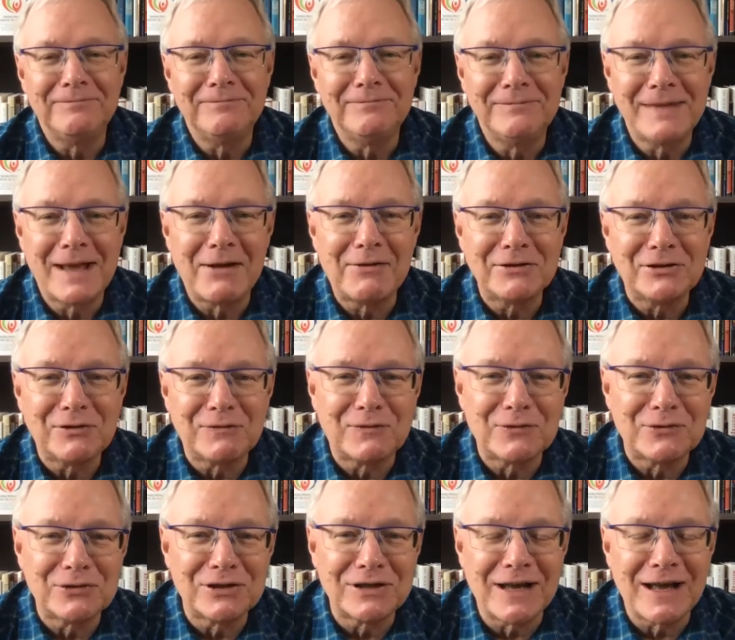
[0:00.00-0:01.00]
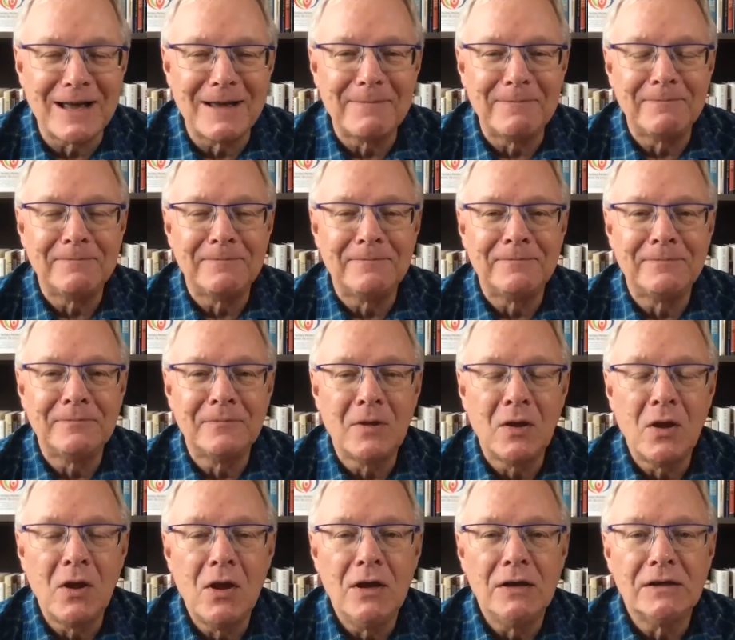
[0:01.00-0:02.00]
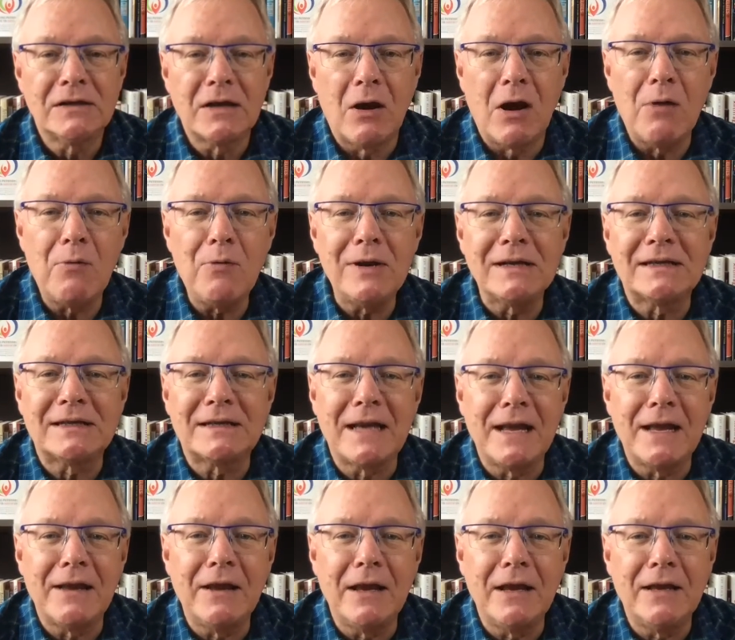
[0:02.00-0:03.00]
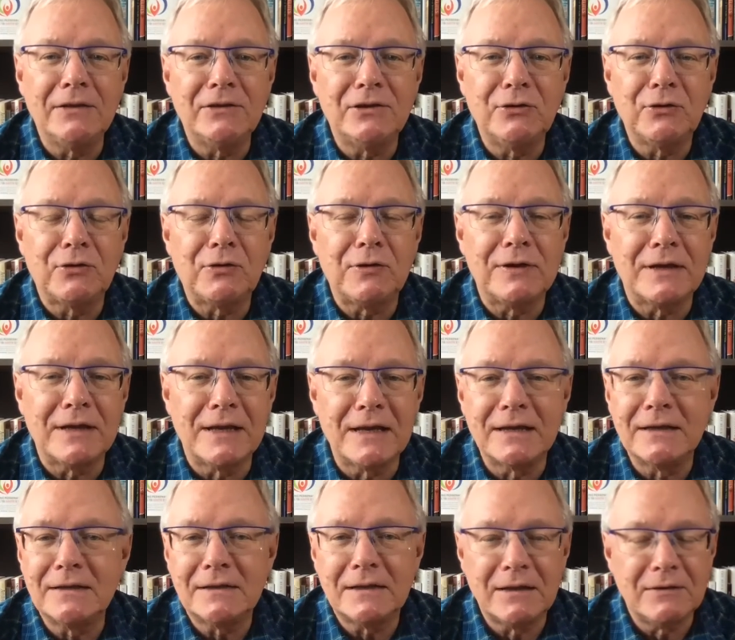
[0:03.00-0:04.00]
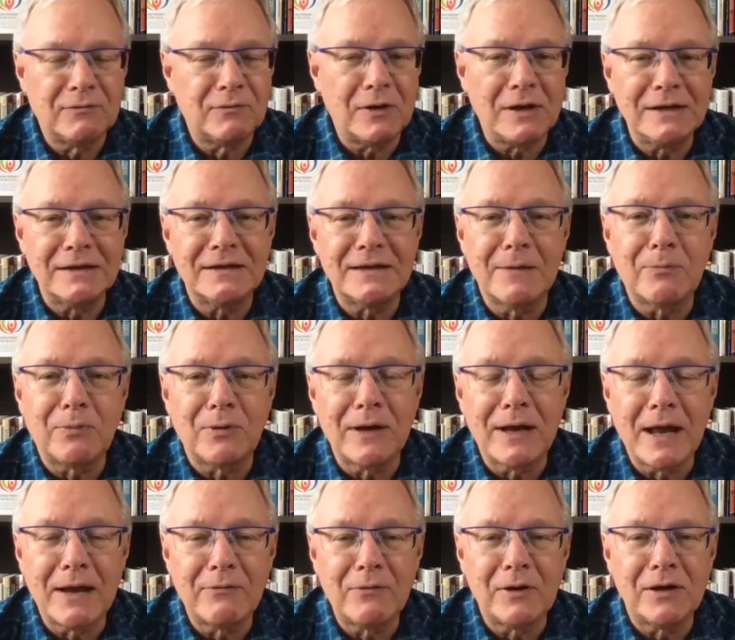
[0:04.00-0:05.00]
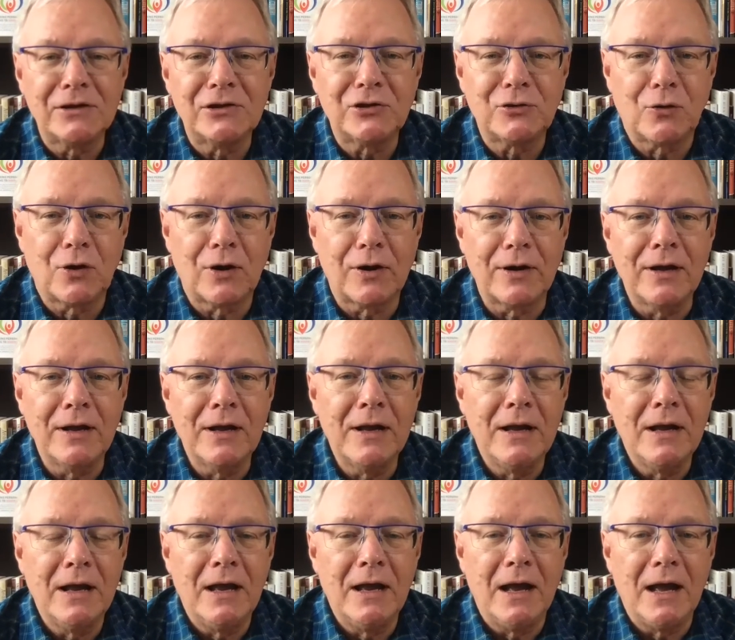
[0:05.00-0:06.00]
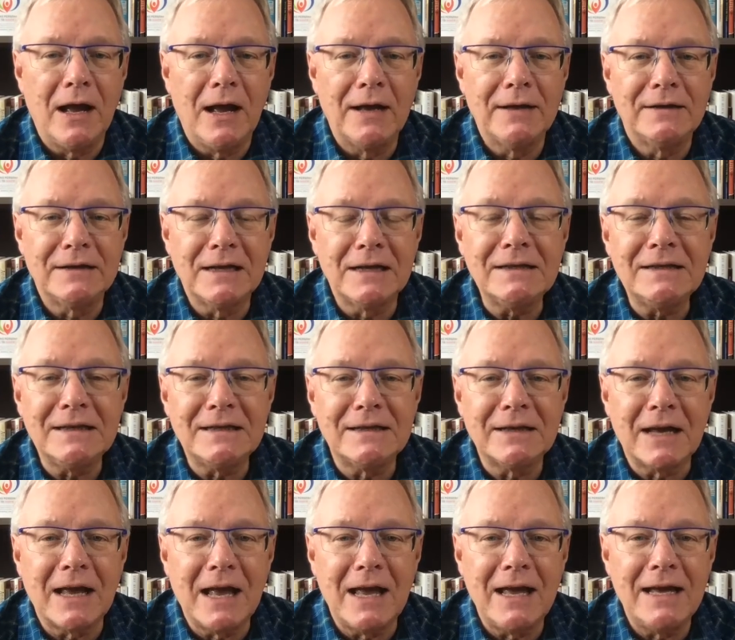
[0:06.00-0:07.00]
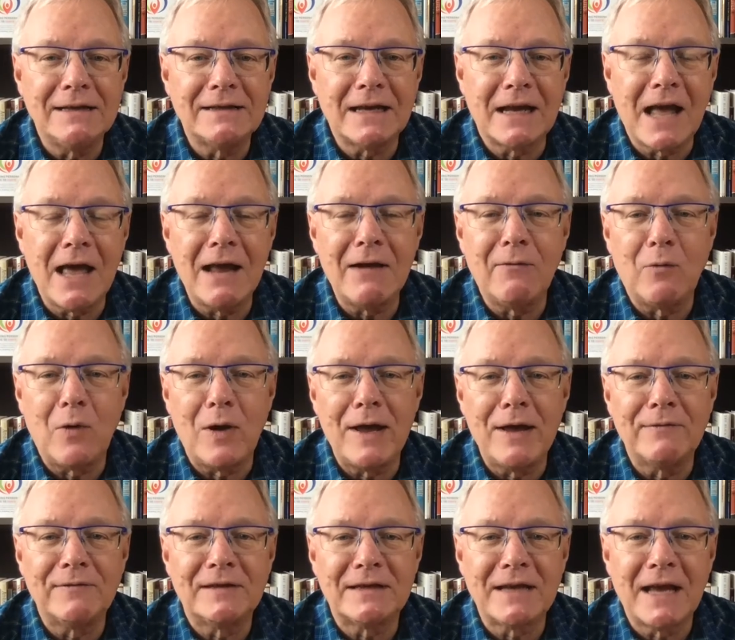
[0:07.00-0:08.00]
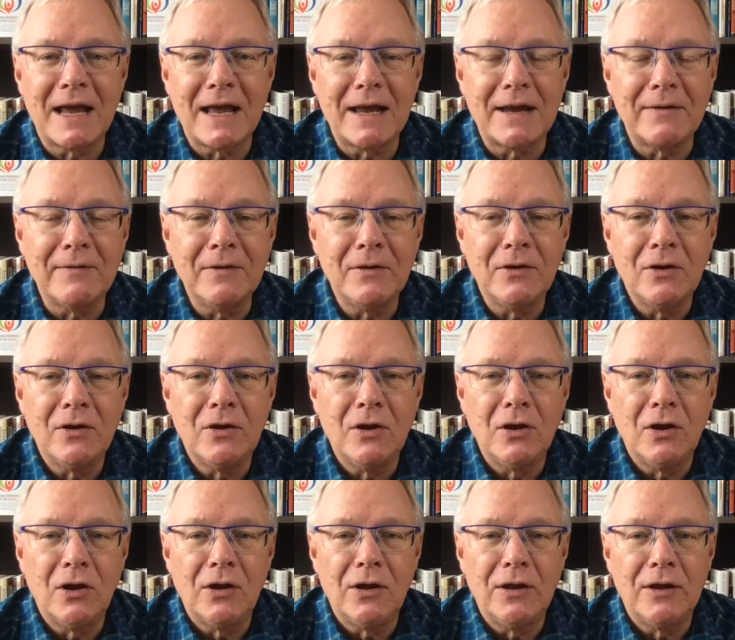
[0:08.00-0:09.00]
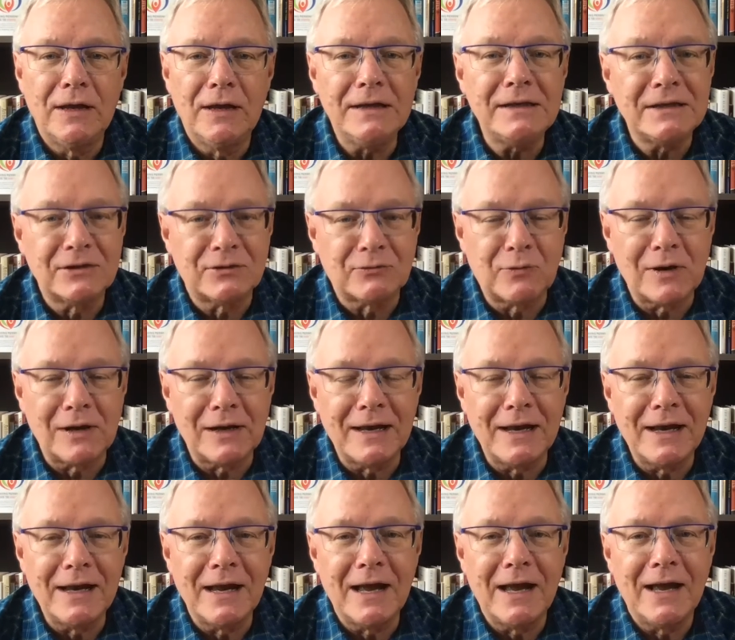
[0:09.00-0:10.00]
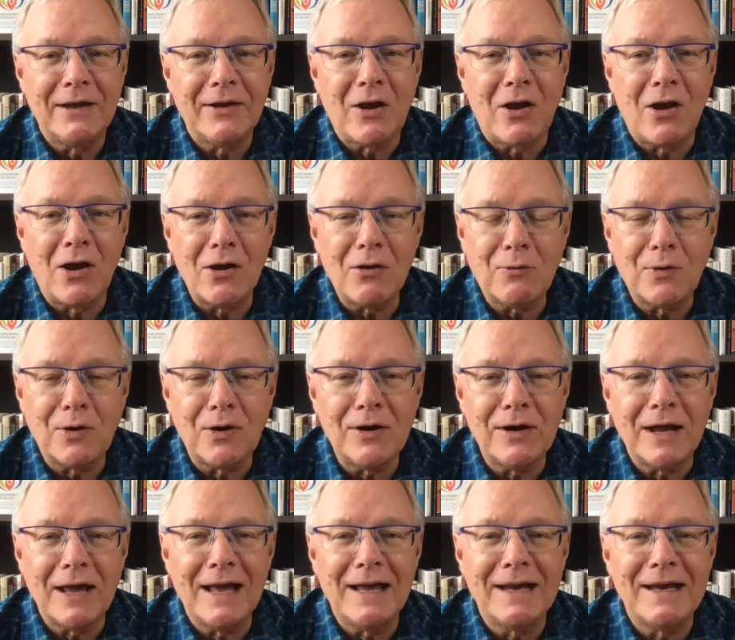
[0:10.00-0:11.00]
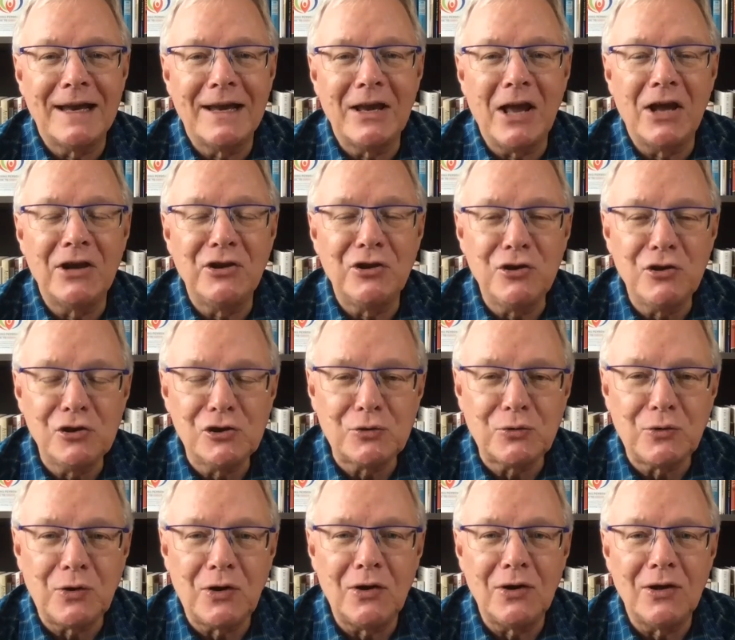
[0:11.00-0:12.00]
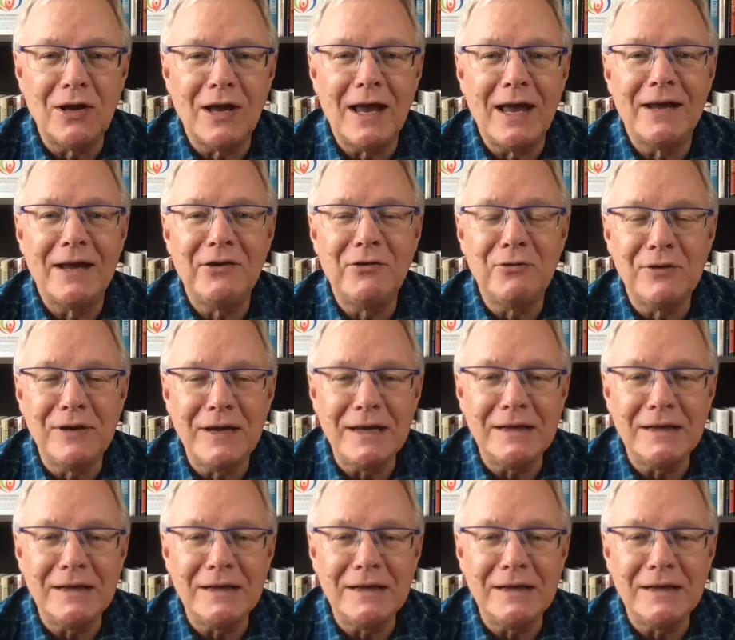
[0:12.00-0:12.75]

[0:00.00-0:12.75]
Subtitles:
Now it's your first time. So I want to say two or three things really simply and really short, just as a kind of way of saying this is really an awkward and unusual and unique